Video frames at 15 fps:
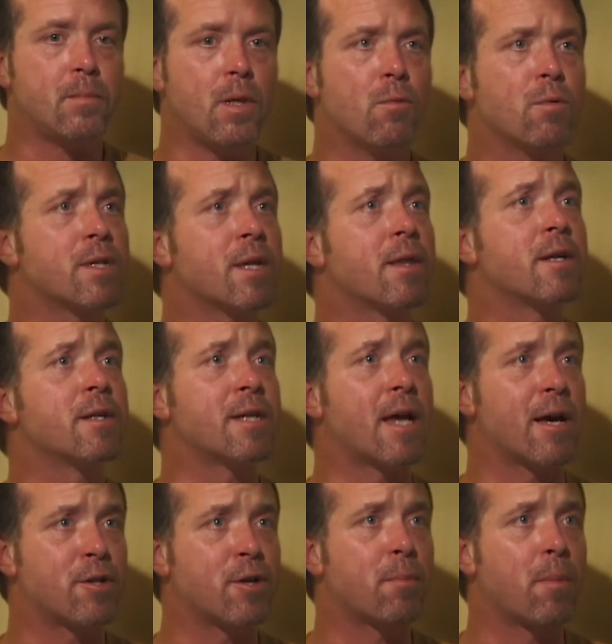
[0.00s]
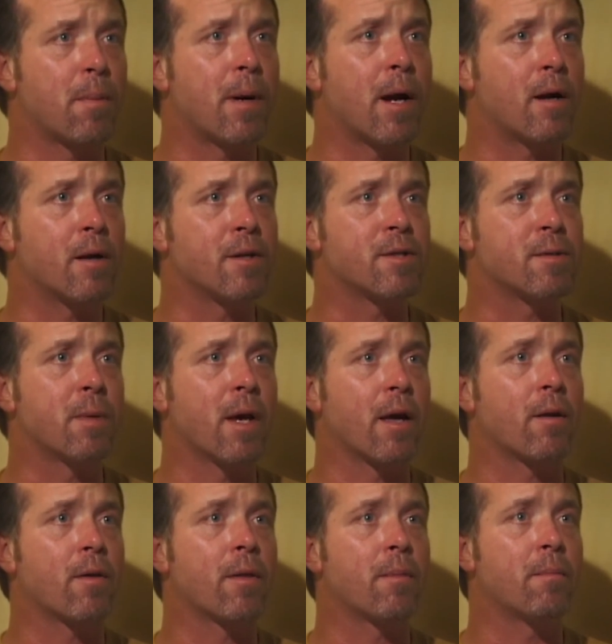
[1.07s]
was the disaster preparedness man
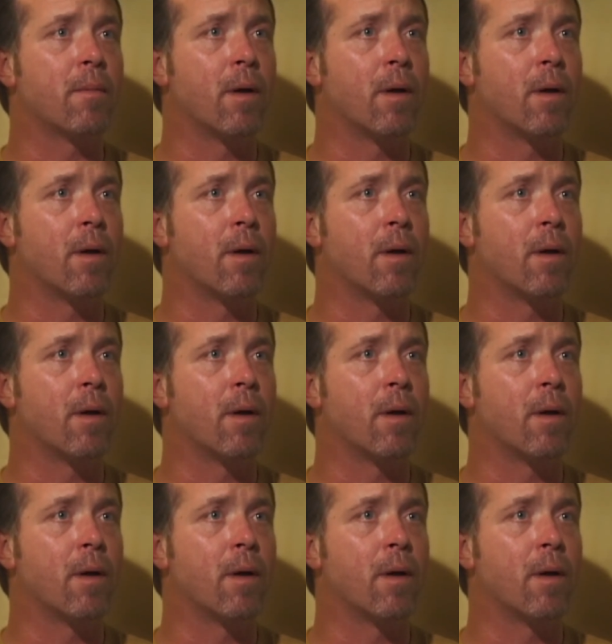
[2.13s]
on the,